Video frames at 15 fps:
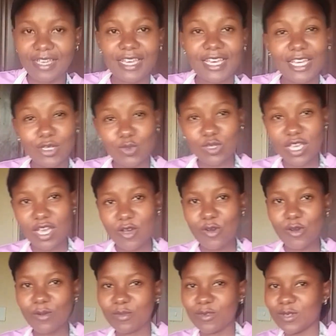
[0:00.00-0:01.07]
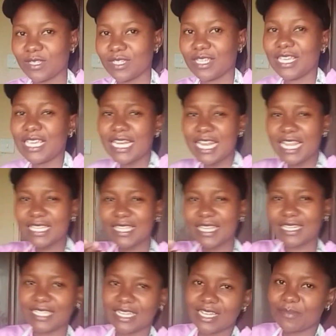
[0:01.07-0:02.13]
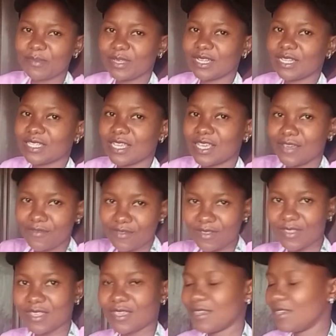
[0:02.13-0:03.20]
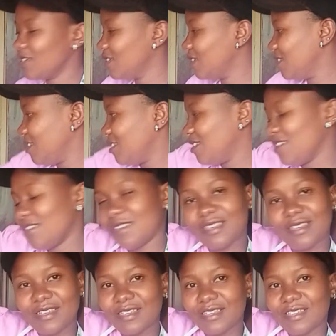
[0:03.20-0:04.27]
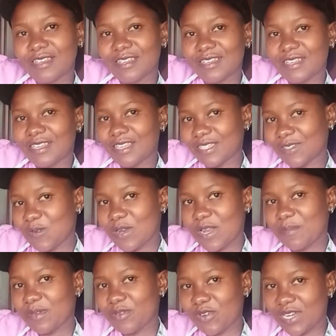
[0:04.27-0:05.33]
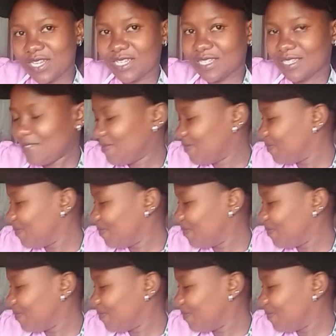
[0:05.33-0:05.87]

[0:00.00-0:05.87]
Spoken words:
And we are almost. In less than 10 minutes, everything is gonna be ready.